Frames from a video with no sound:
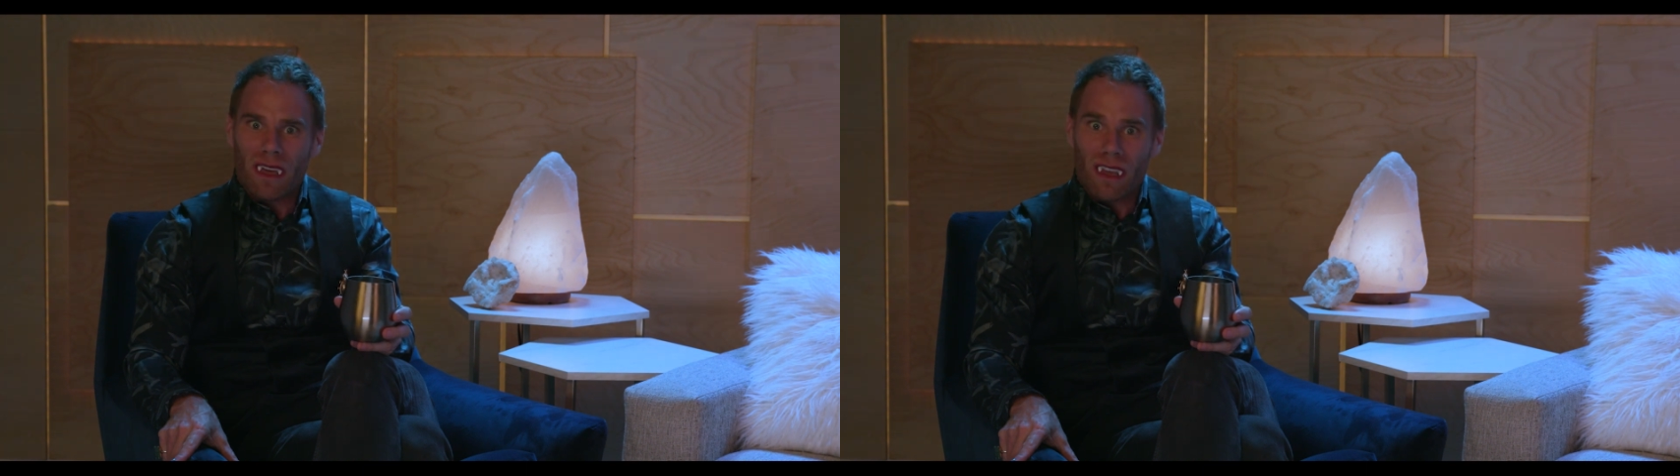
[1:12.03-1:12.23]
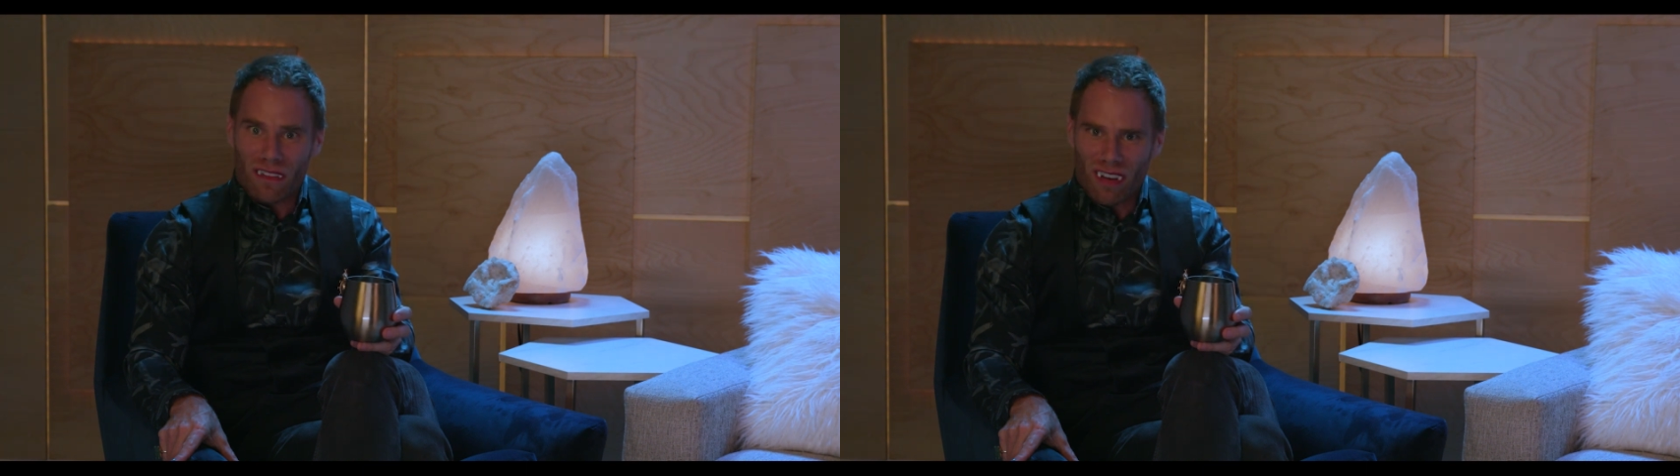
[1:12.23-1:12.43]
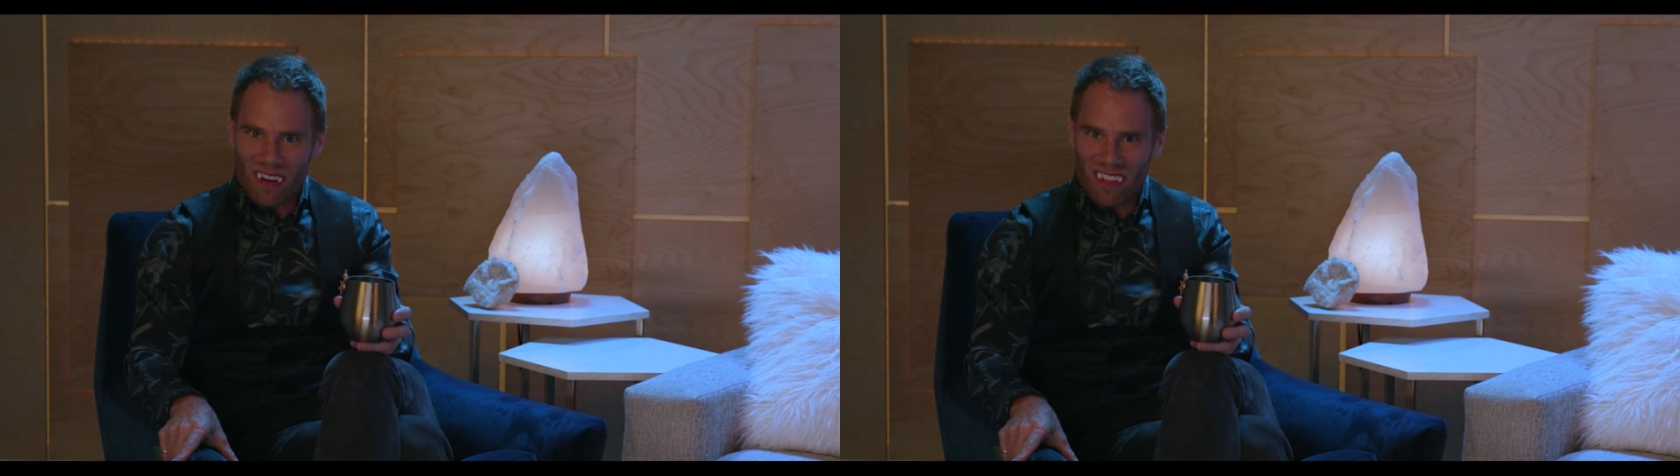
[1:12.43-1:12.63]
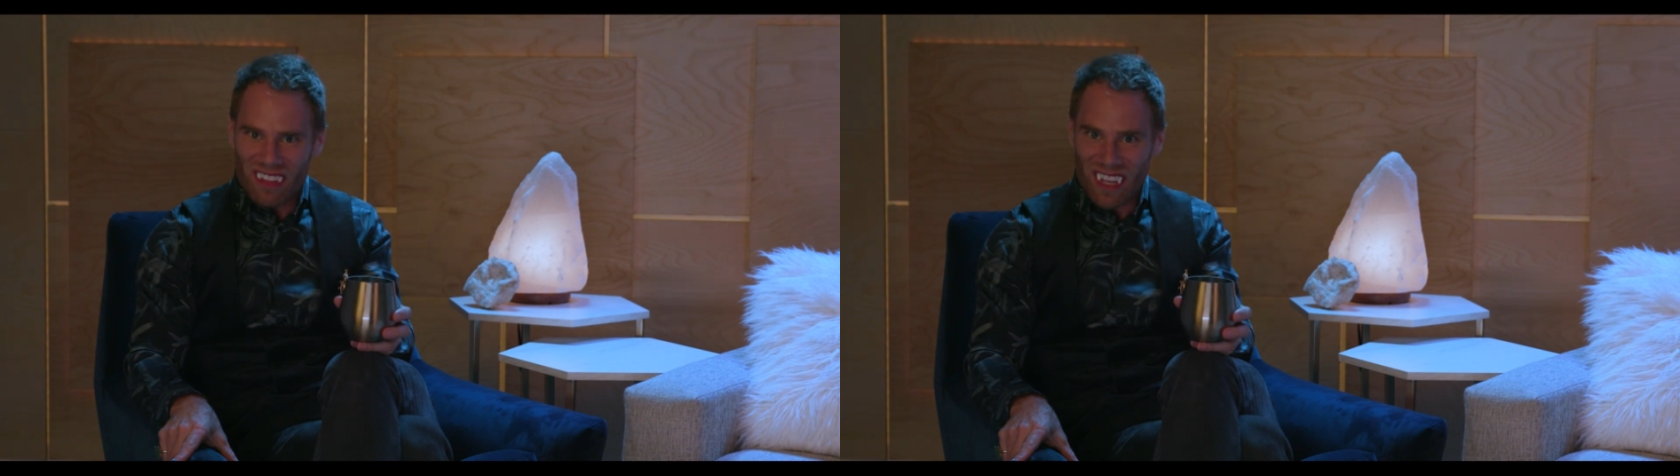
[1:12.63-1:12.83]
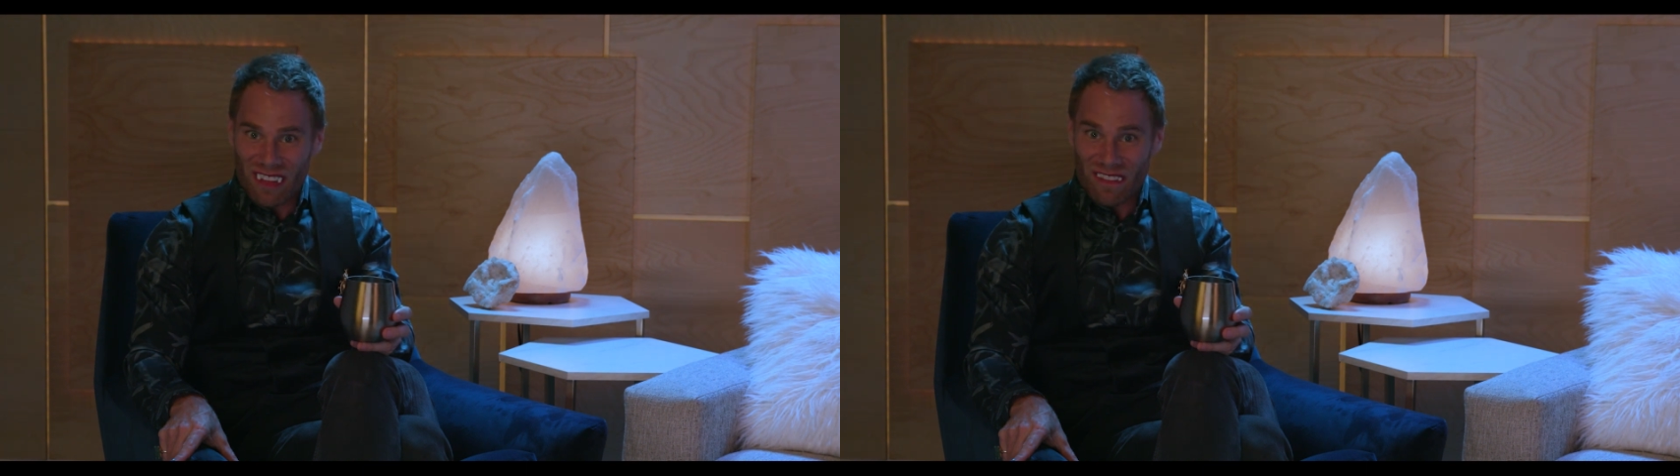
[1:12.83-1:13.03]

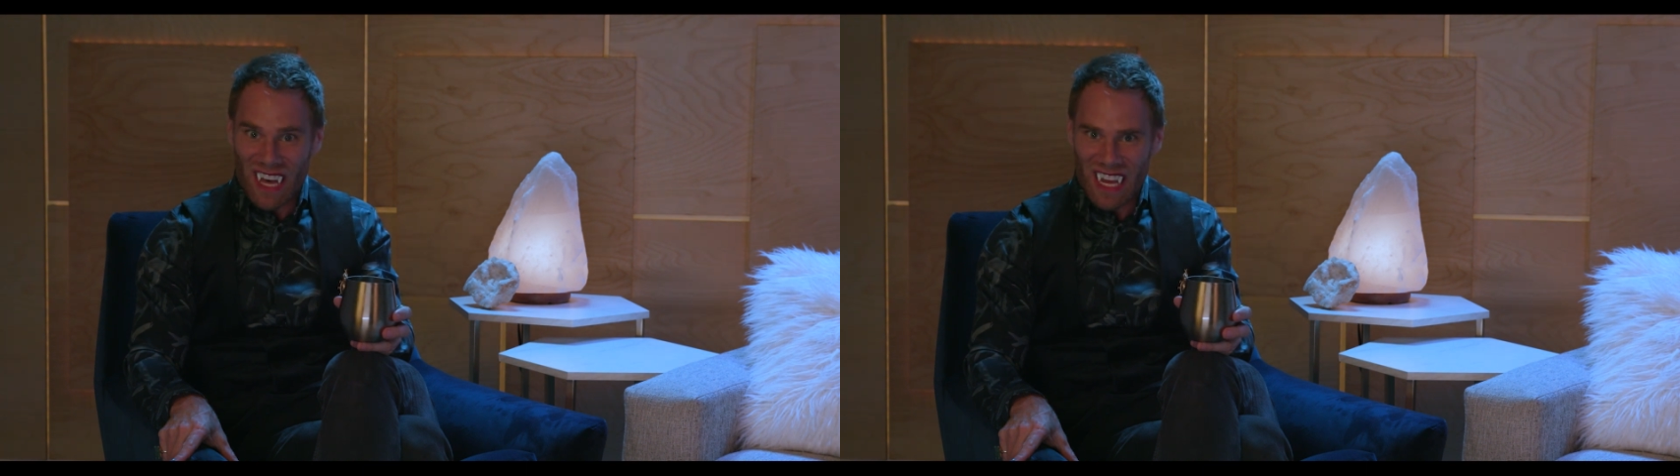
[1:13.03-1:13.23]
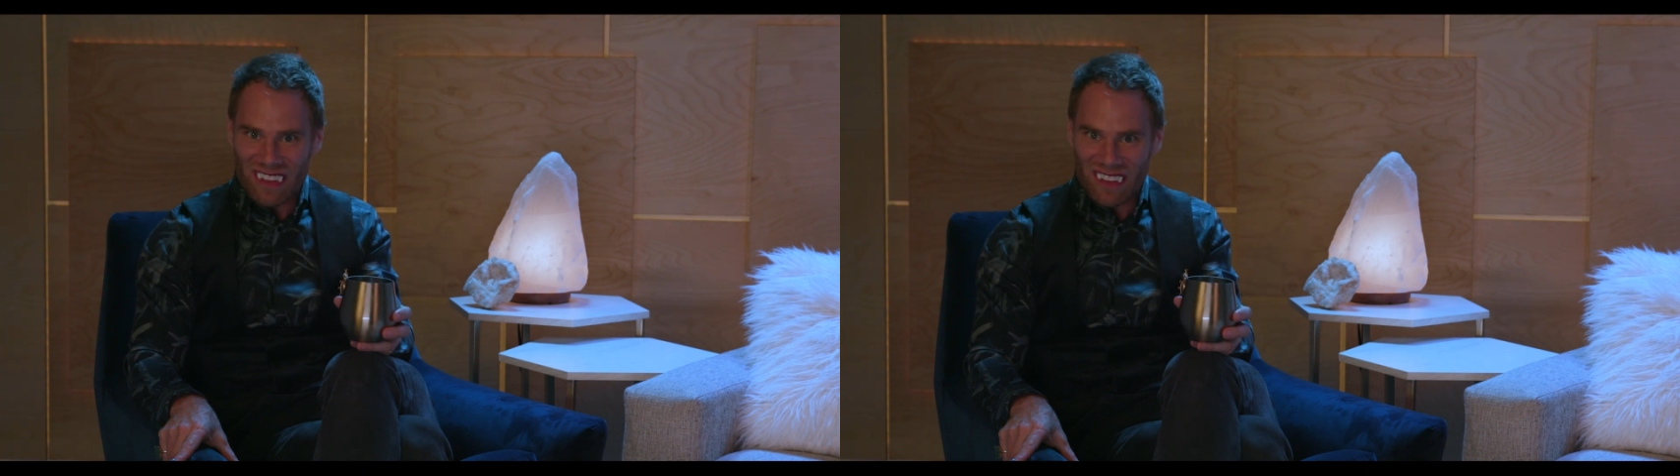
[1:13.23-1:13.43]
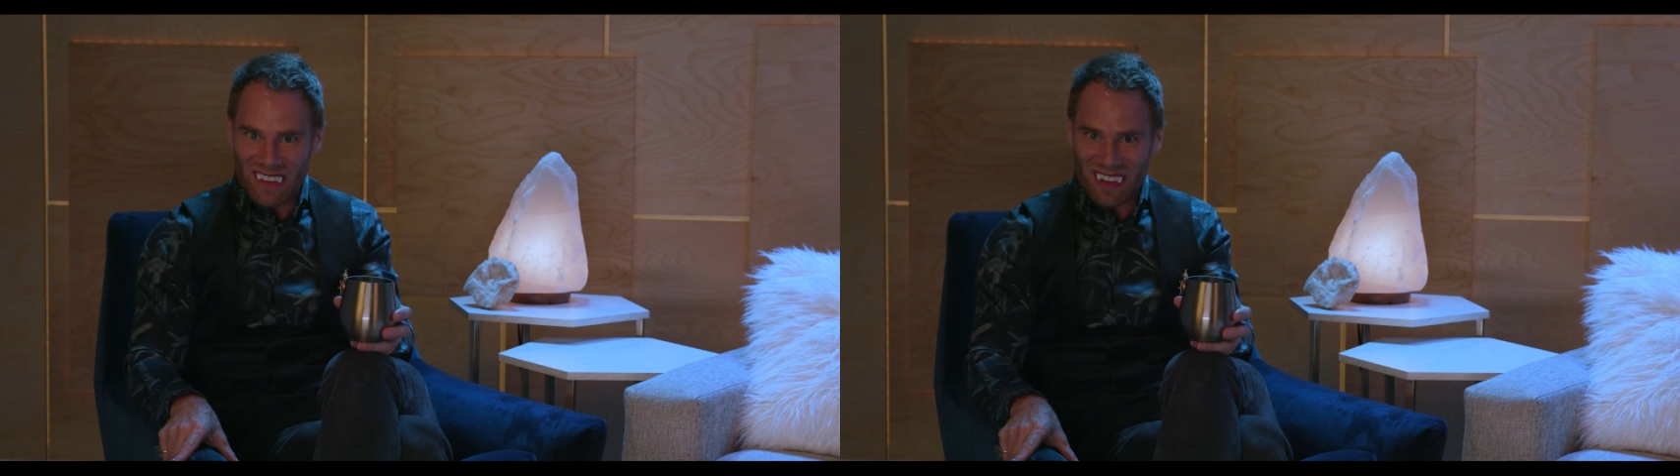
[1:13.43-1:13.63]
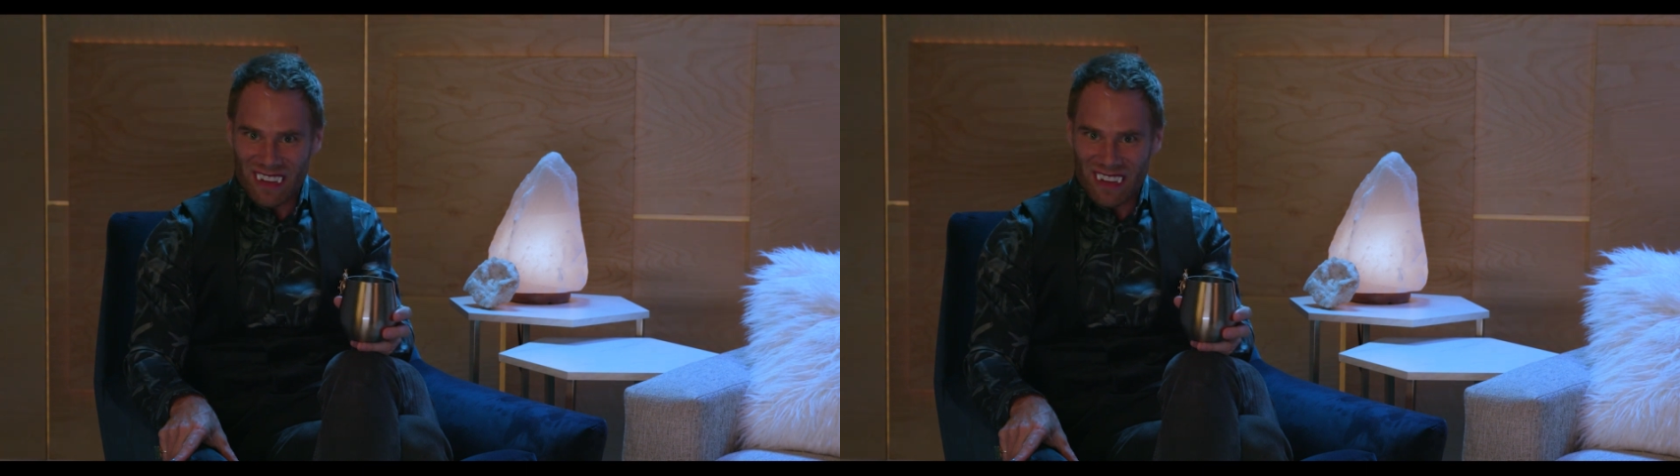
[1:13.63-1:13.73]
eternity advisor,